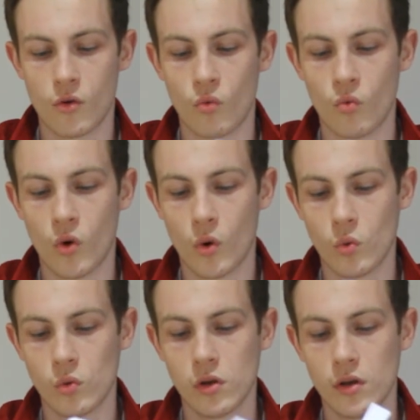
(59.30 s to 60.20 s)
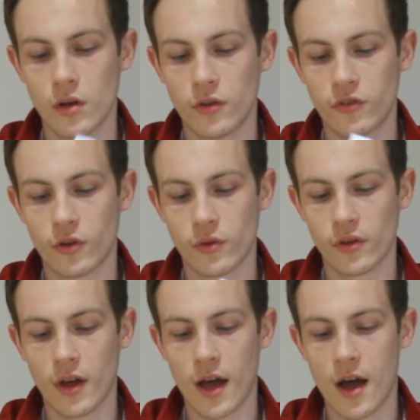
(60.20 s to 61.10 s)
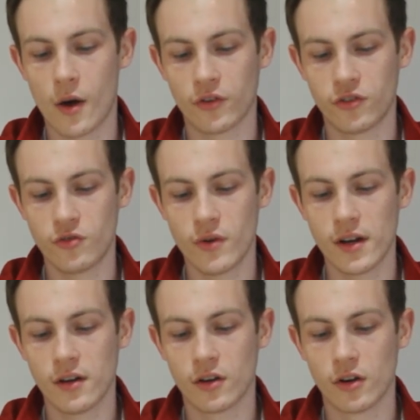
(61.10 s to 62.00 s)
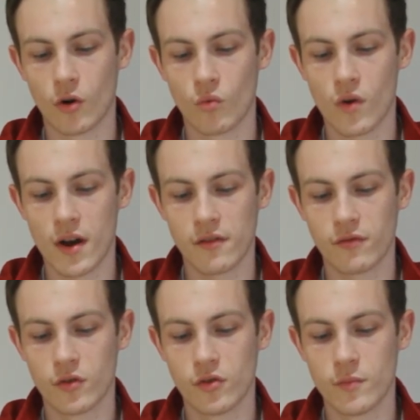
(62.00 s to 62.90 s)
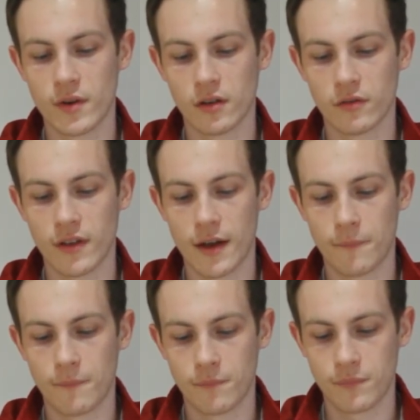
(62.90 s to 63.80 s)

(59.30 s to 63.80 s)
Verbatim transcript: roll so that our string can go right through the middle of that.